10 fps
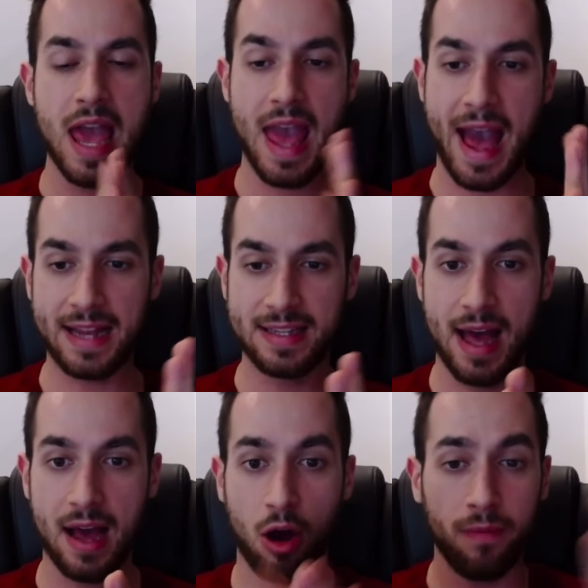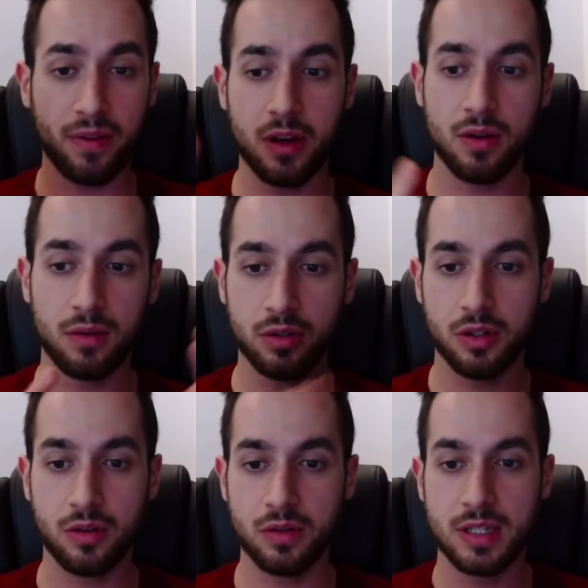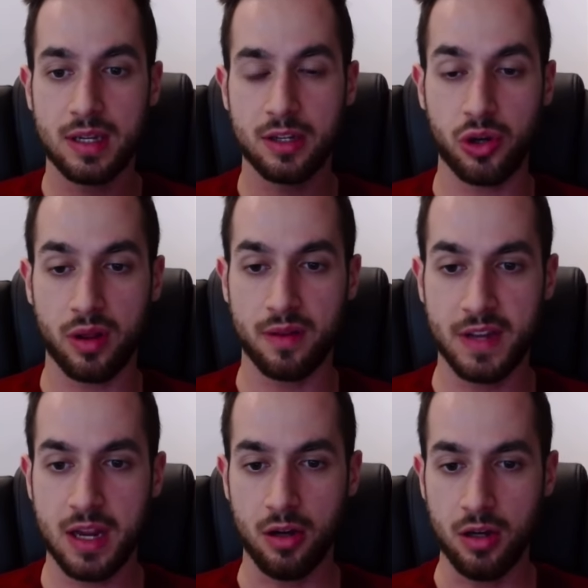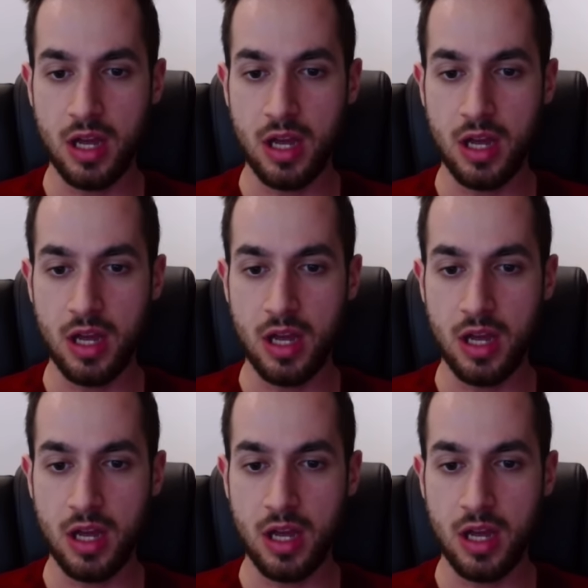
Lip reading: And hopefully you did enjoy the video.